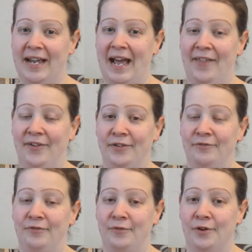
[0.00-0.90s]

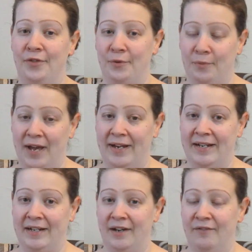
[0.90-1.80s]
gathered for the
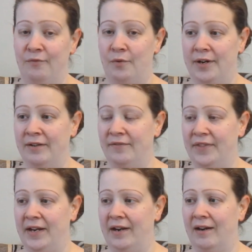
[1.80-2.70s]
wedding of one of
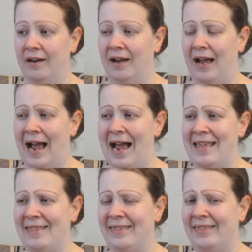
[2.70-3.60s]
their, I
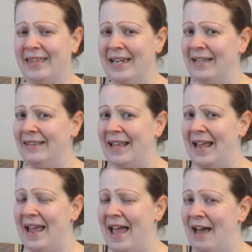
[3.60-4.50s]
think
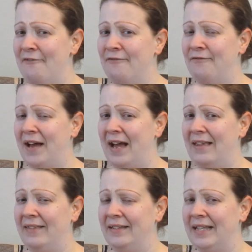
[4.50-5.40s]
they have five, I
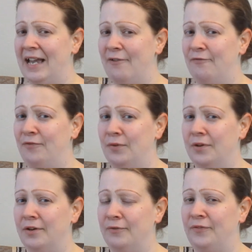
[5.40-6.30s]
think they have
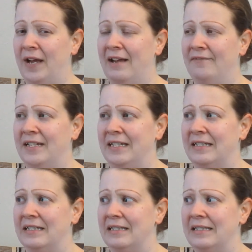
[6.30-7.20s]
four or five
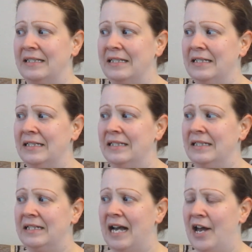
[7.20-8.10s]
kids.
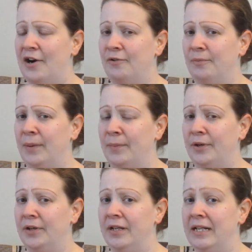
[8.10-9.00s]
I don't
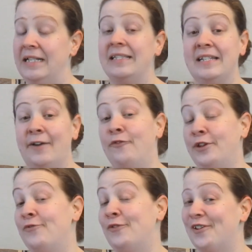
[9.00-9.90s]
remember. It's
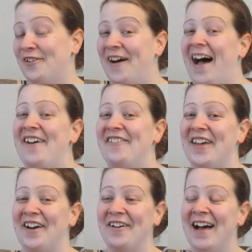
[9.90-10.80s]
definitely four or five
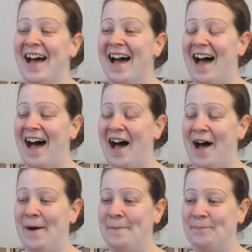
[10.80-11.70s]
though.
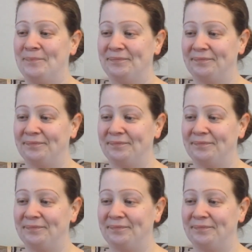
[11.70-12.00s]
Um,